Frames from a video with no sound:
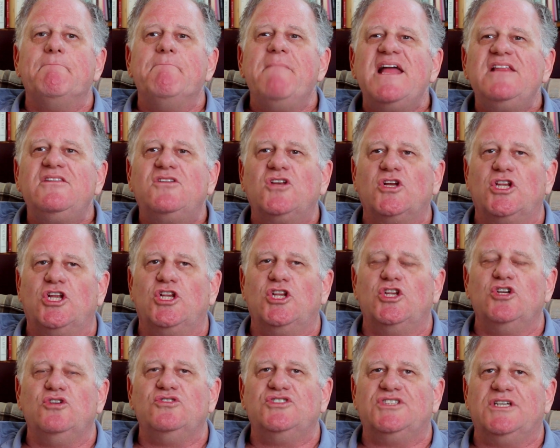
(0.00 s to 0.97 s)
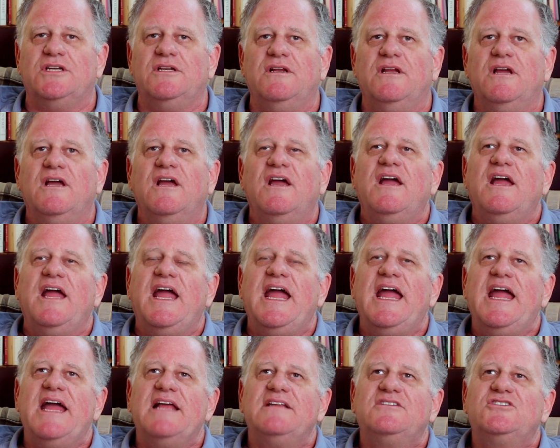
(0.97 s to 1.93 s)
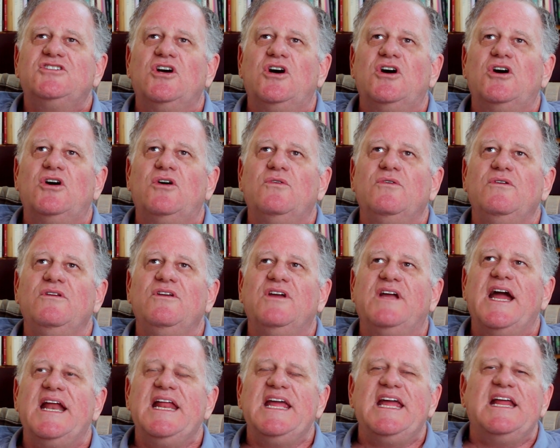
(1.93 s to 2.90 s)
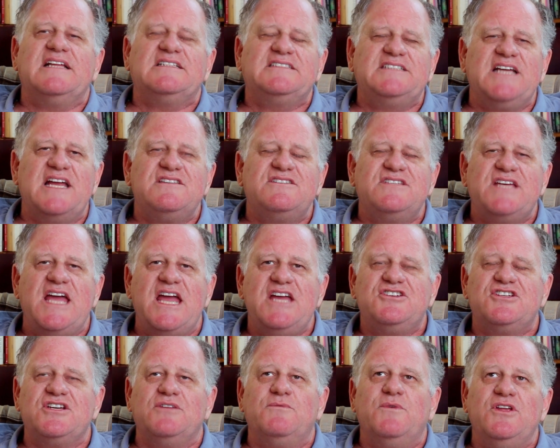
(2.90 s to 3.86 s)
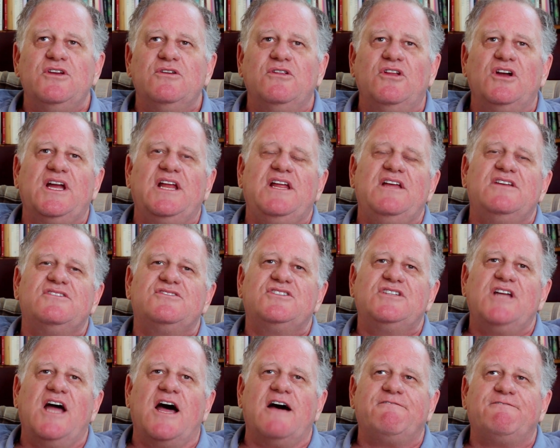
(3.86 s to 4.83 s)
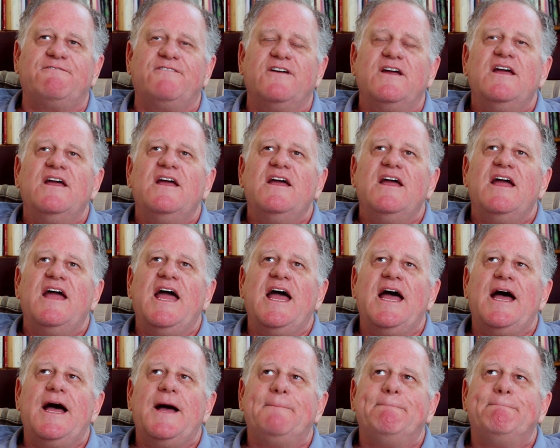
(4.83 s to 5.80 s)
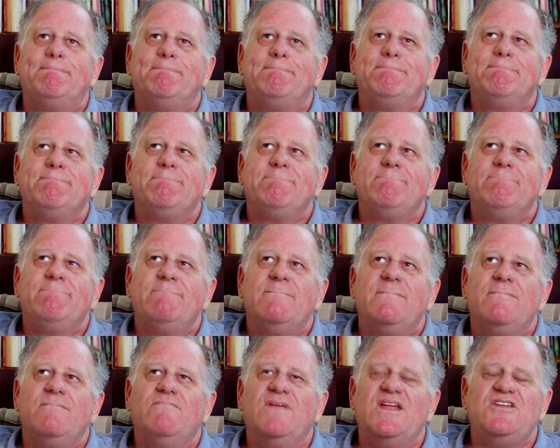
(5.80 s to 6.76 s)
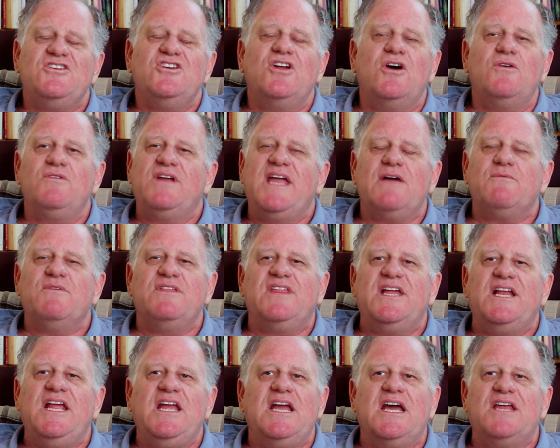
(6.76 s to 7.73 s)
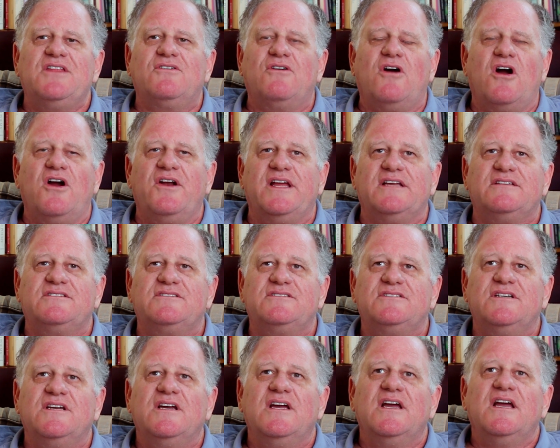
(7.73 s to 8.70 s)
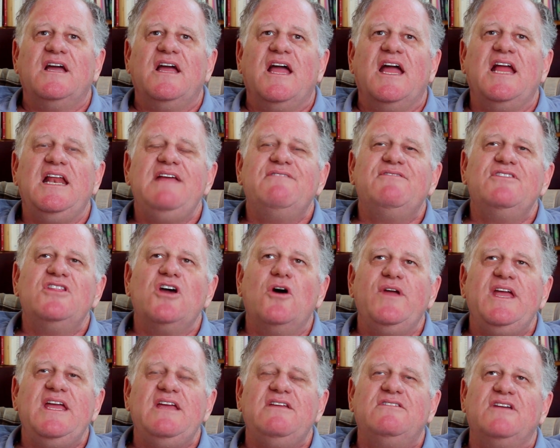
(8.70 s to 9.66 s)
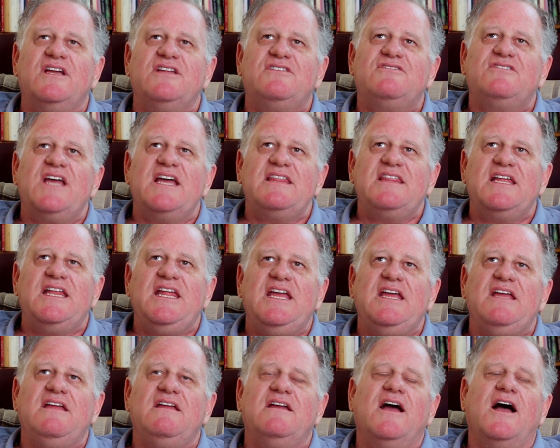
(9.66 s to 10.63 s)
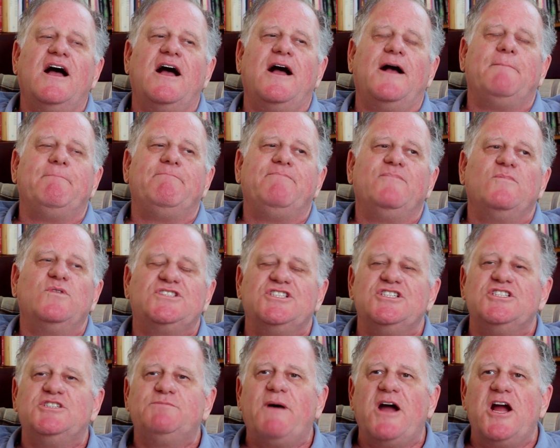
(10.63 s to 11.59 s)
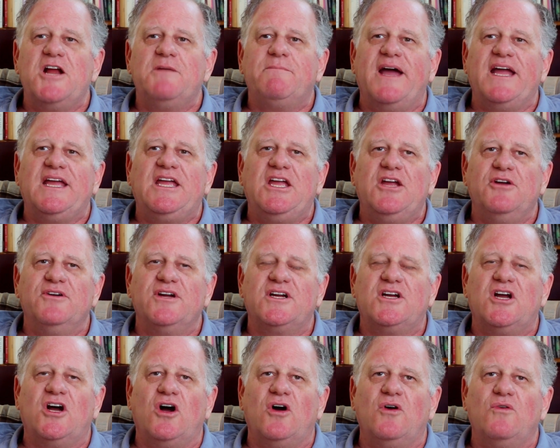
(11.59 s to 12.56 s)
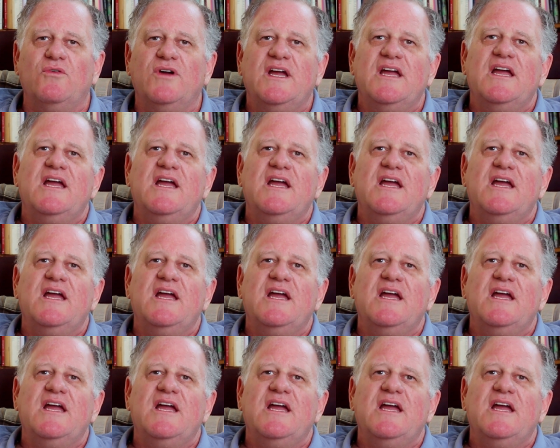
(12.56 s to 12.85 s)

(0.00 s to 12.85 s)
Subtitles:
mental illusion. And so you kind of get a sensation when you look at his stuff that you don't get with any other artist. And even though it's said that he was inspired by Chirico,